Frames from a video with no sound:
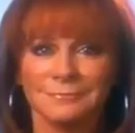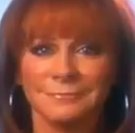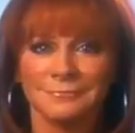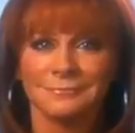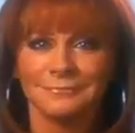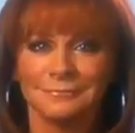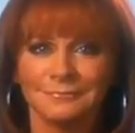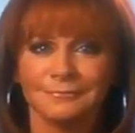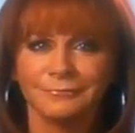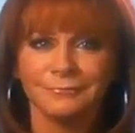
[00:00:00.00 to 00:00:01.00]
The best day of
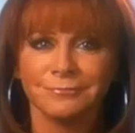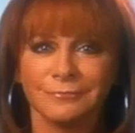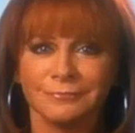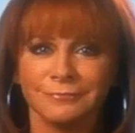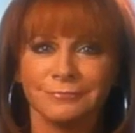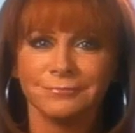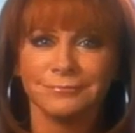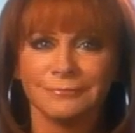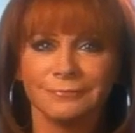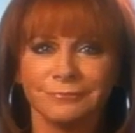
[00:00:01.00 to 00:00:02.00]
your career
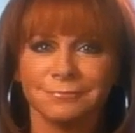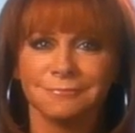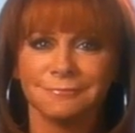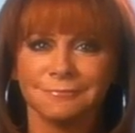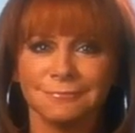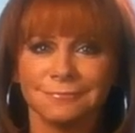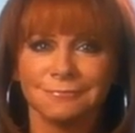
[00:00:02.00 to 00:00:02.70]
was when?